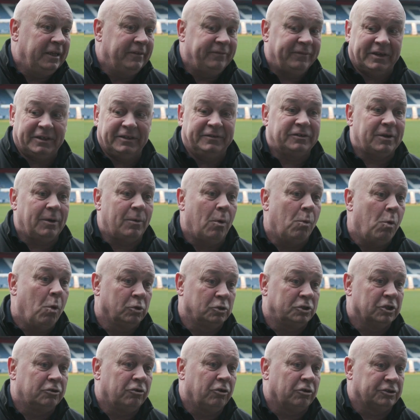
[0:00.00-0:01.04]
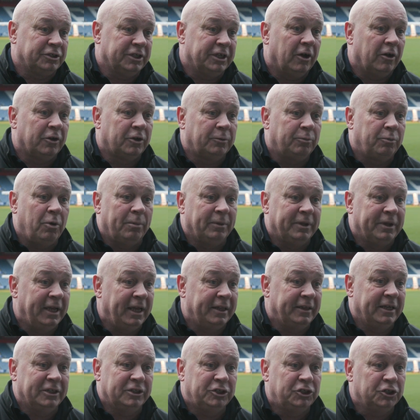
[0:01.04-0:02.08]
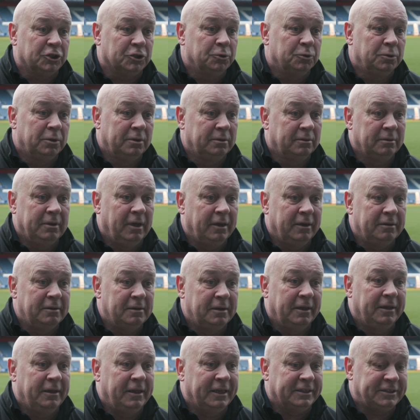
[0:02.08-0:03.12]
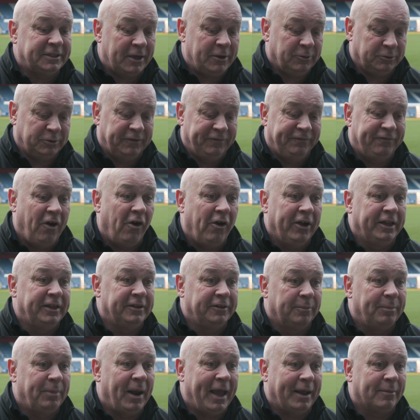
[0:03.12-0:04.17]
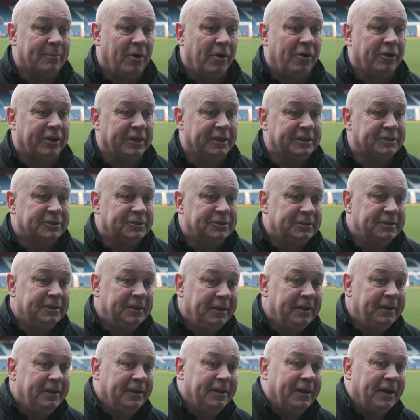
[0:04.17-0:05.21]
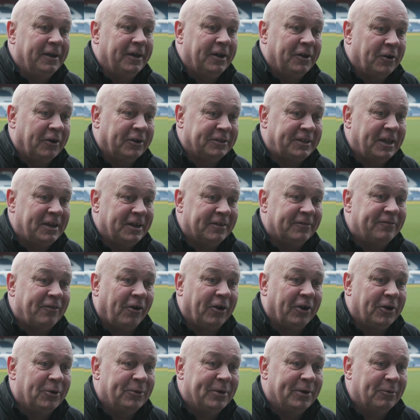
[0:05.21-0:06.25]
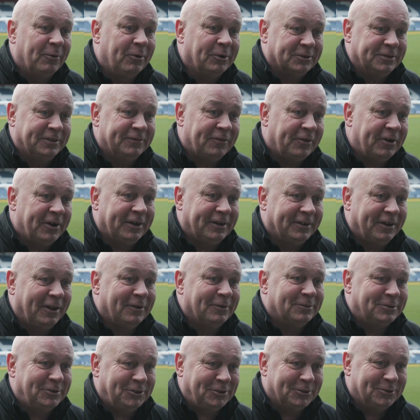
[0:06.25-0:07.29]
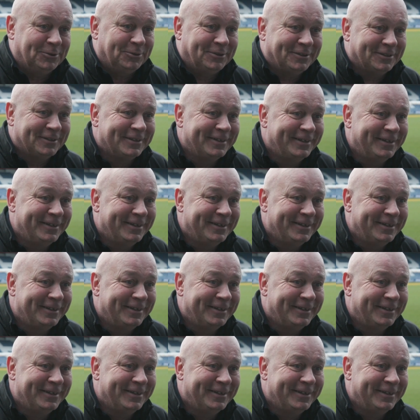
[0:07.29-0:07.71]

In fact, if someone walked across it, I could probably get their shoe. It's how defined the black mark is and identify who it was if I had a load of shoes.